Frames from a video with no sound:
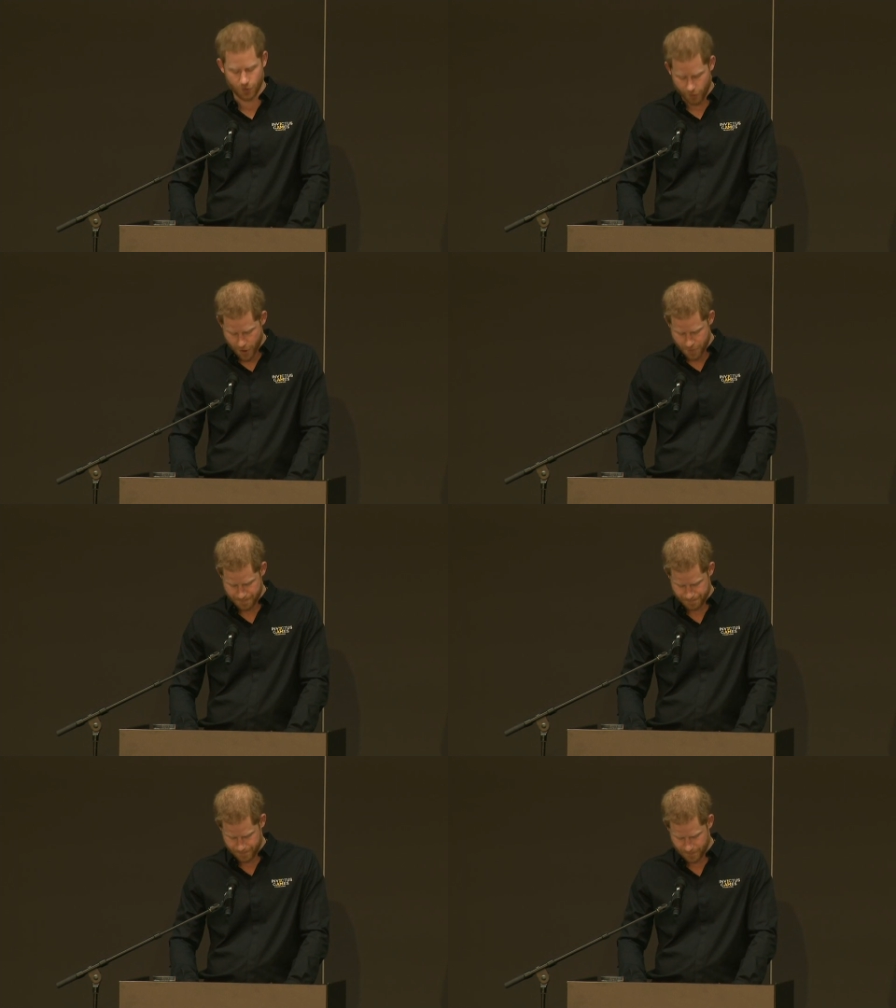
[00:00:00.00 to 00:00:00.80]
your own.
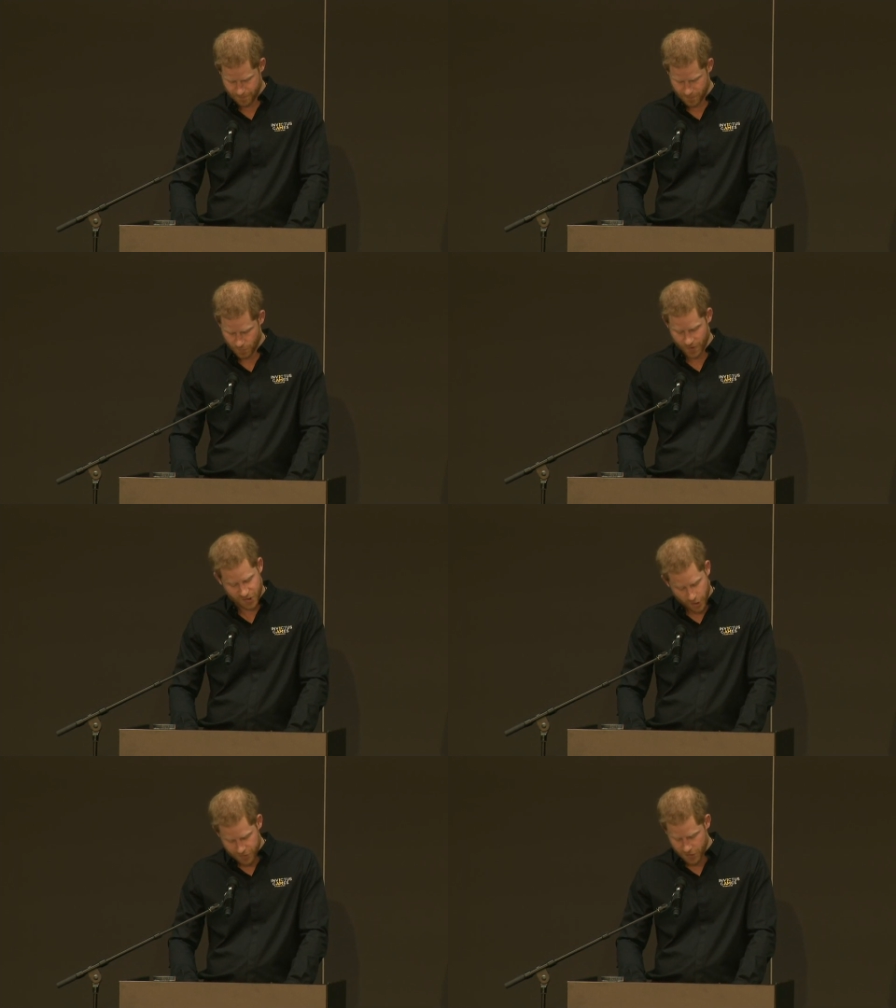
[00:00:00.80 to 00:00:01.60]
We
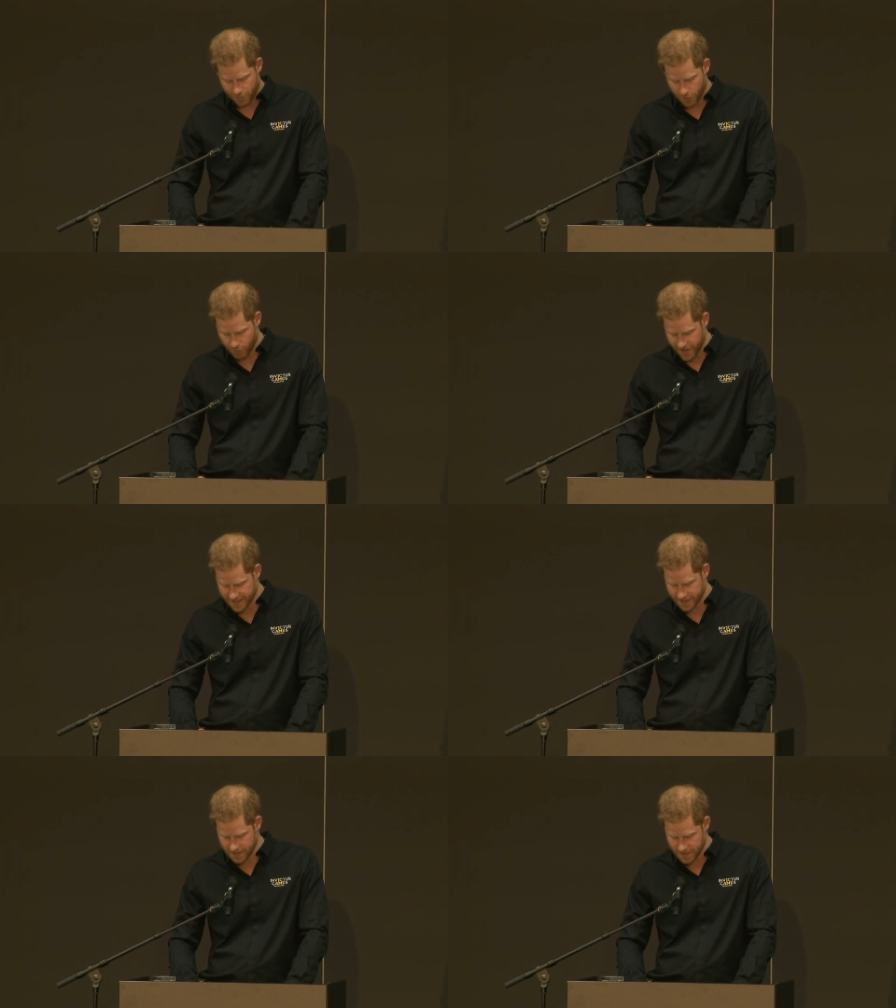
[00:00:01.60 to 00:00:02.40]
chose you for a
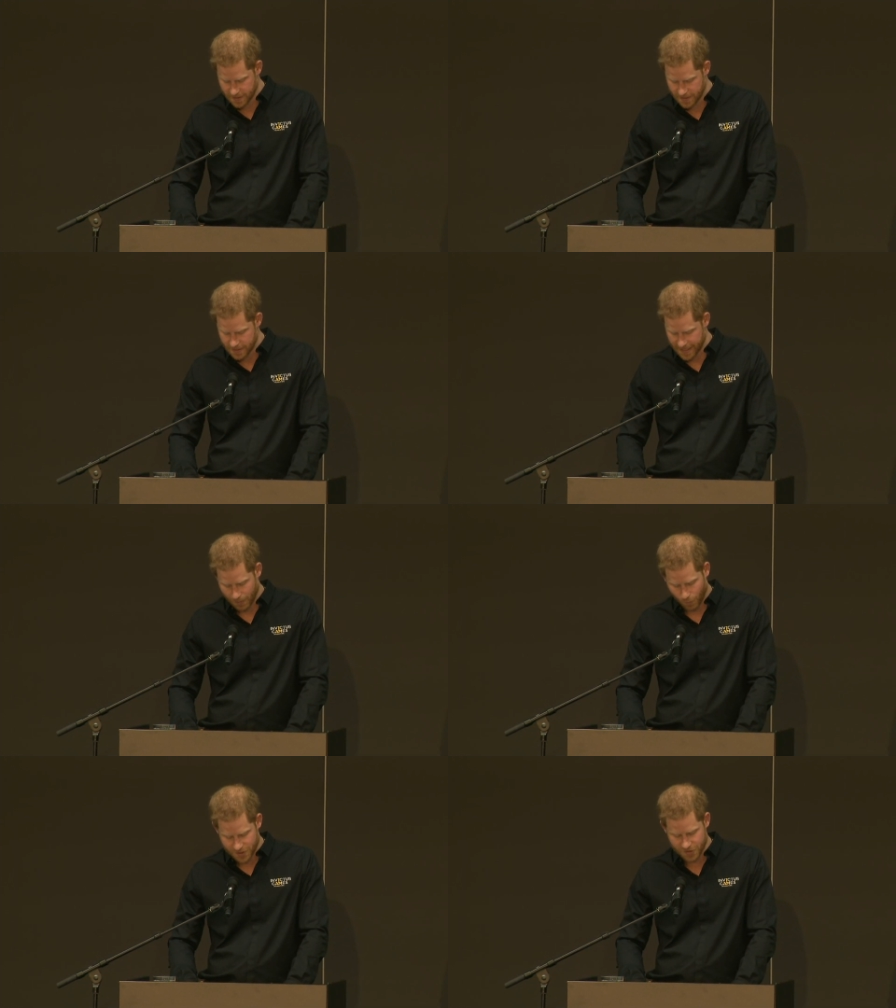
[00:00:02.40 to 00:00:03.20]
reason, and
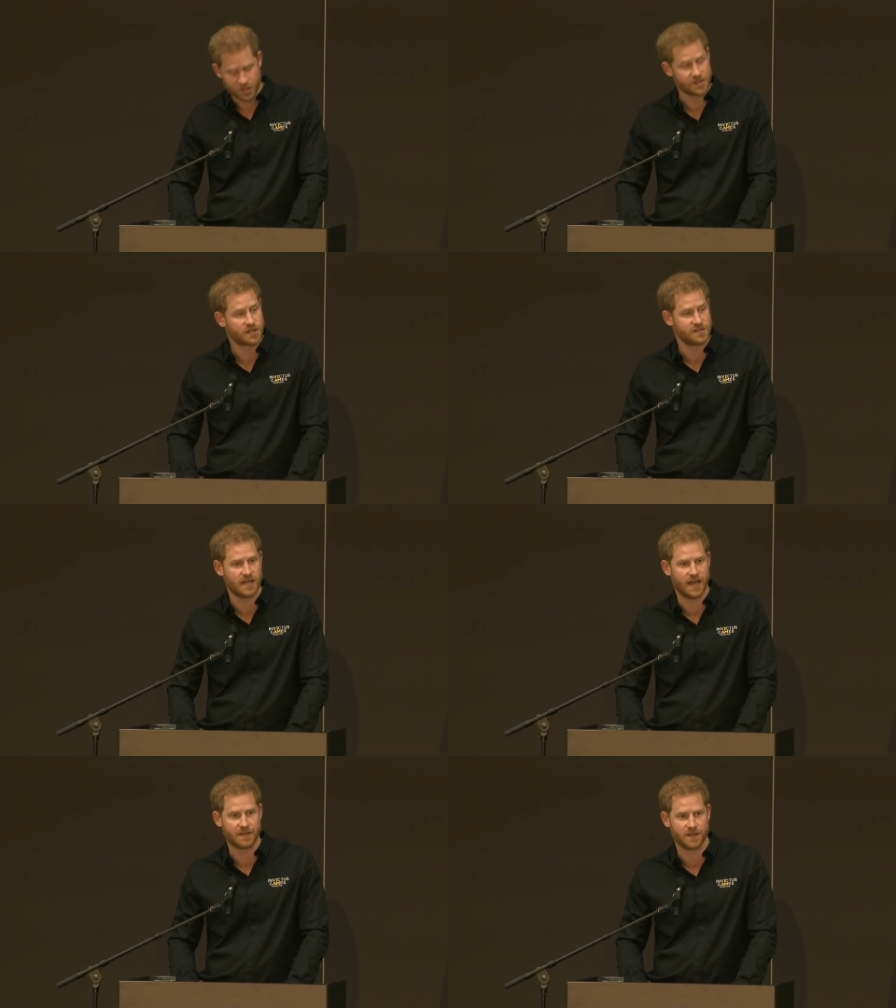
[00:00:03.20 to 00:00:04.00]
it wasn't just because I
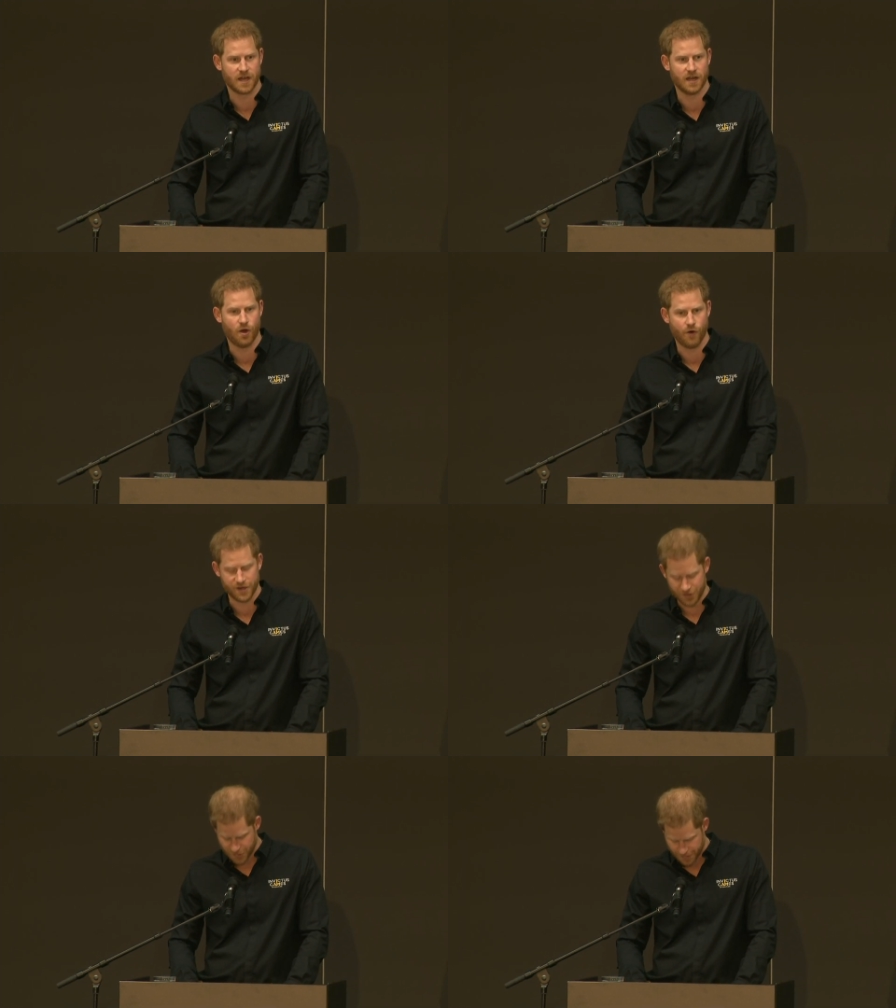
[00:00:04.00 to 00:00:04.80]
like the colour
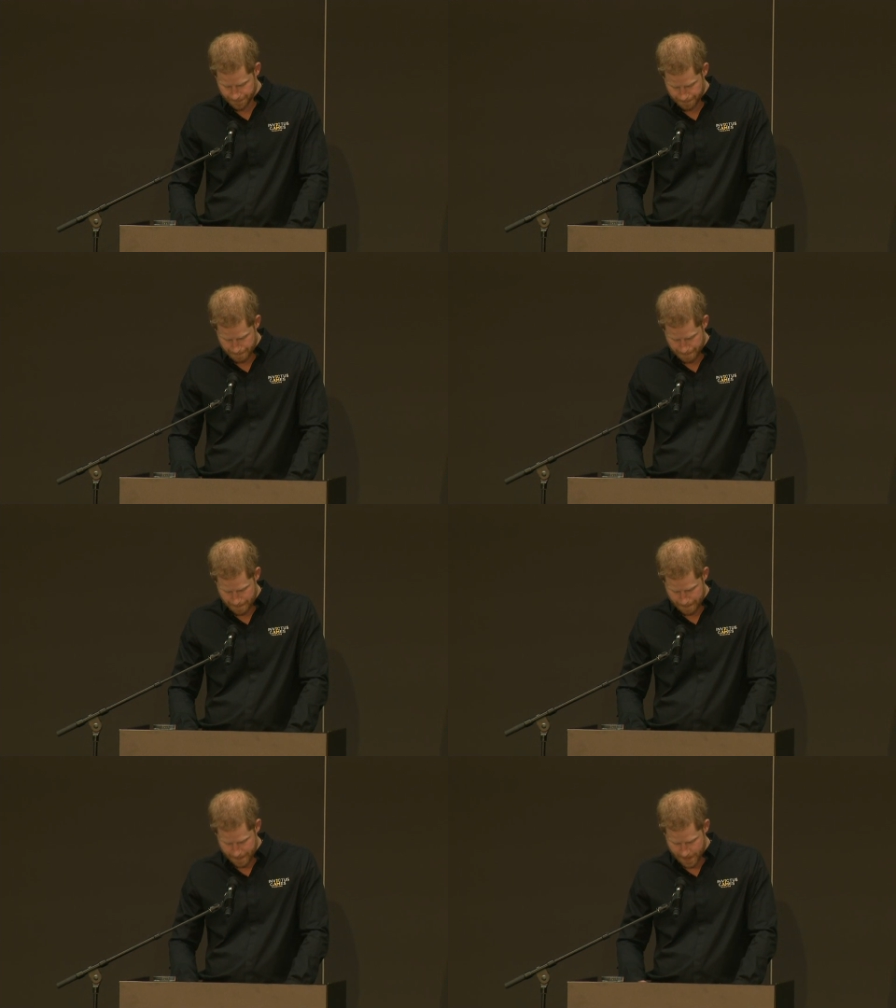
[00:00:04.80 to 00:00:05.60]
orange.
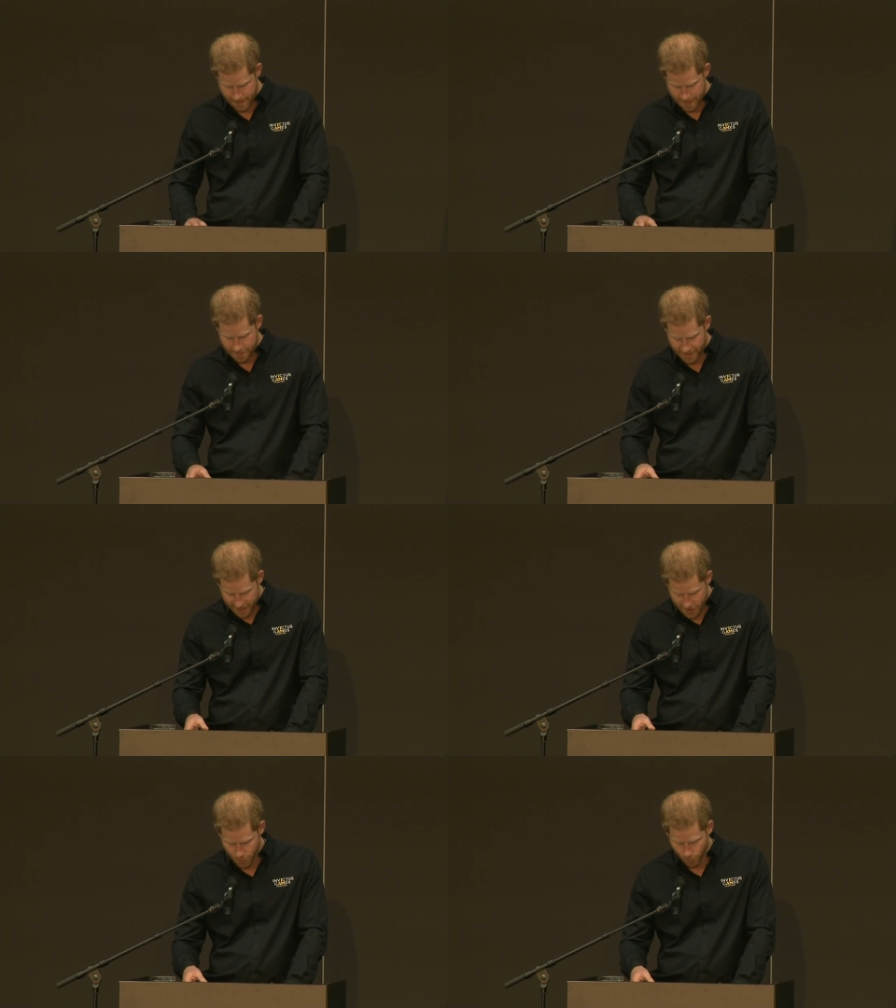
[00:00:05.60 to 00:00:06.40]

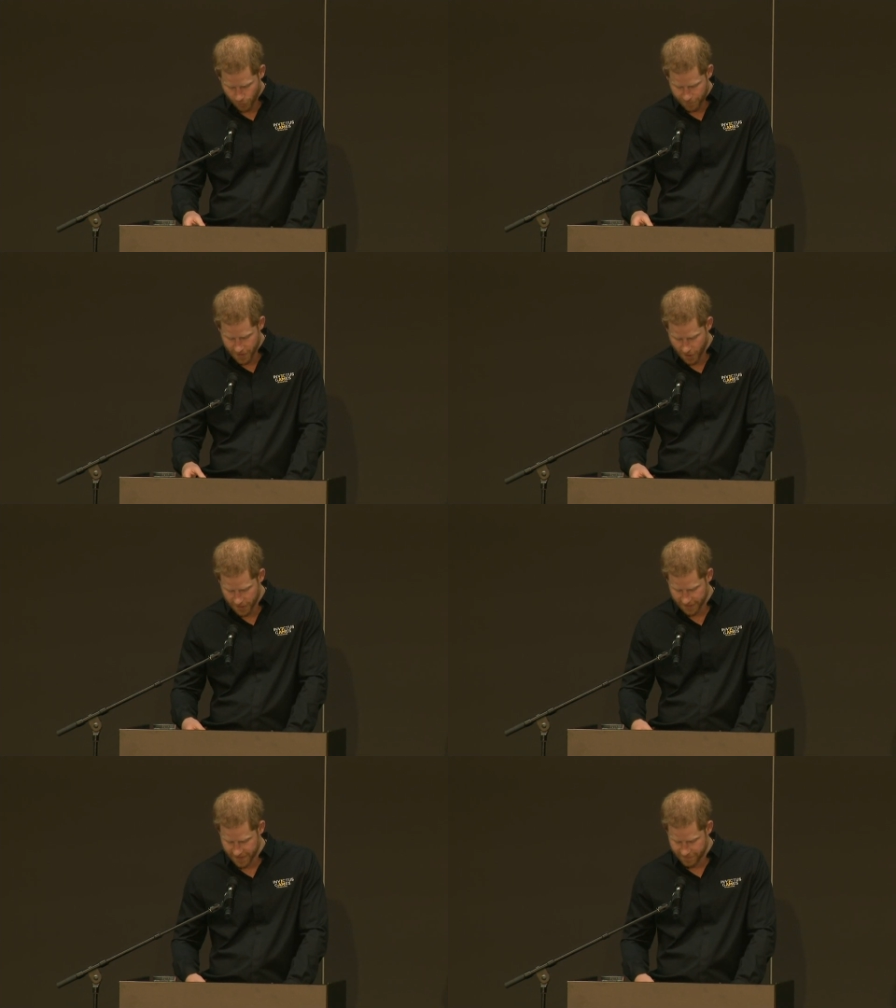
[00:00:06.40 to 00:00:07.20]
Thank you all for
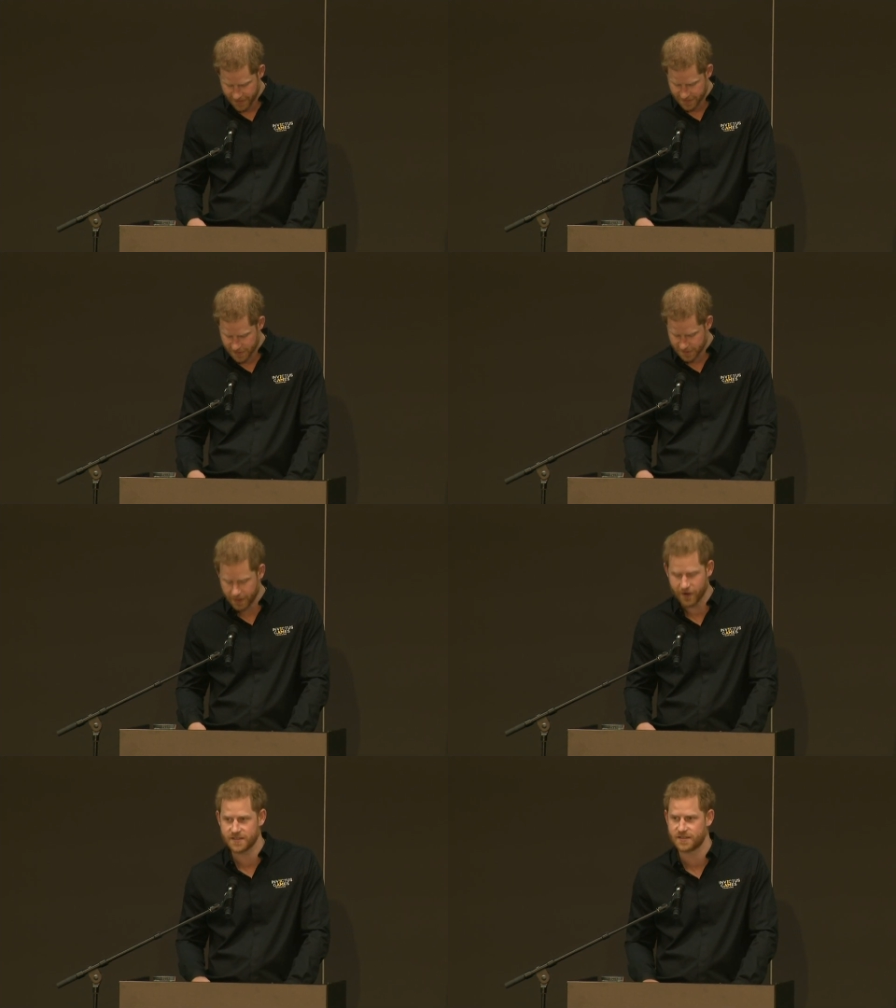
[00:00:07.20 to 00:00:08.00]
guarding the Invictus
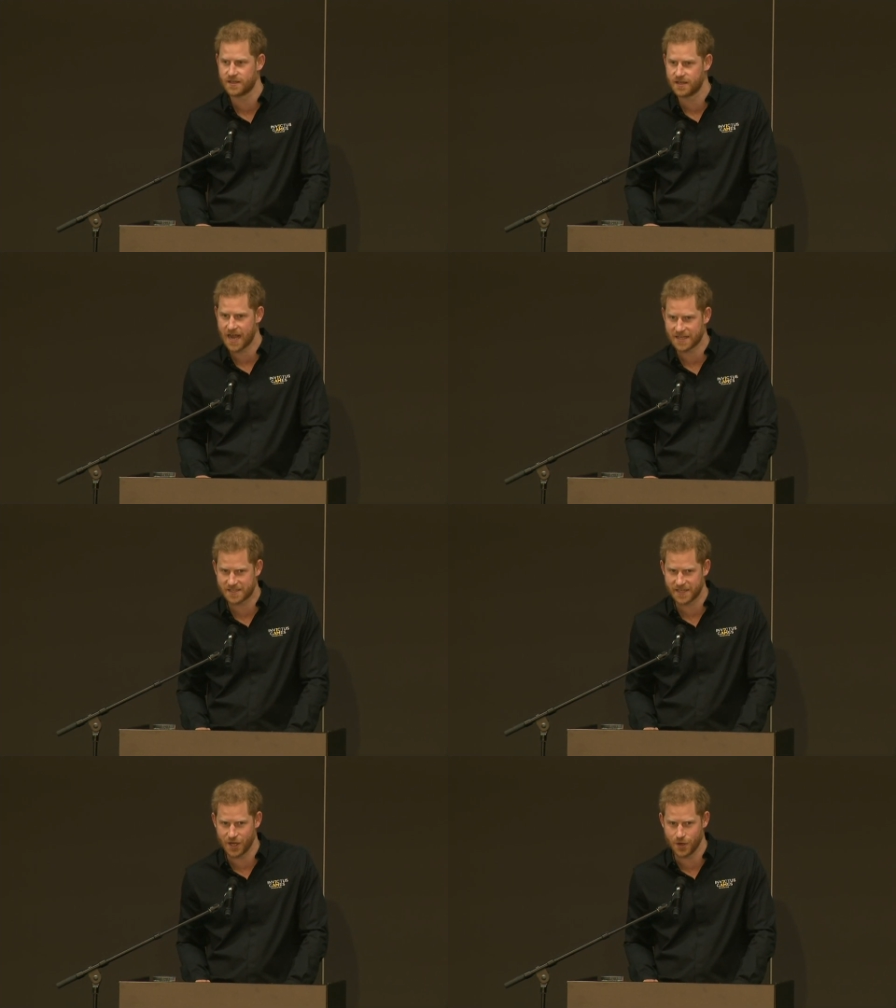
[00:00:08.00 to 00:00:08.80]
spirit, and
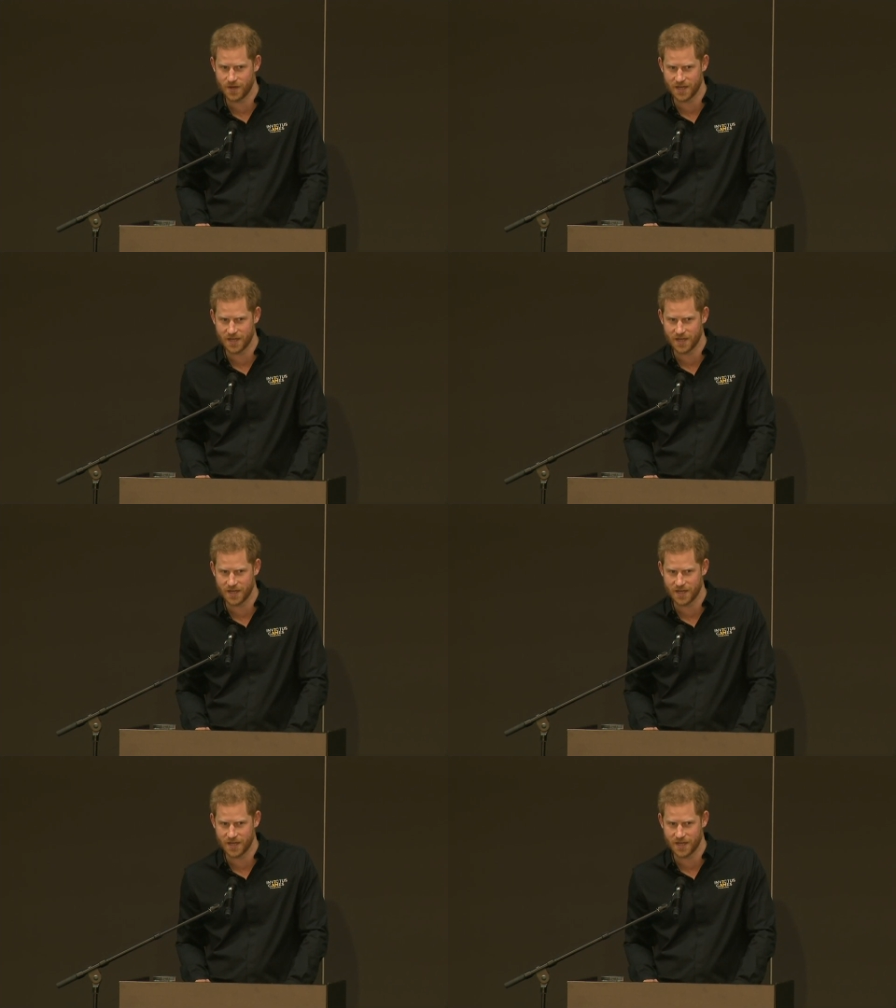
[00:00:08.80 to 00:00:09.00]
see you in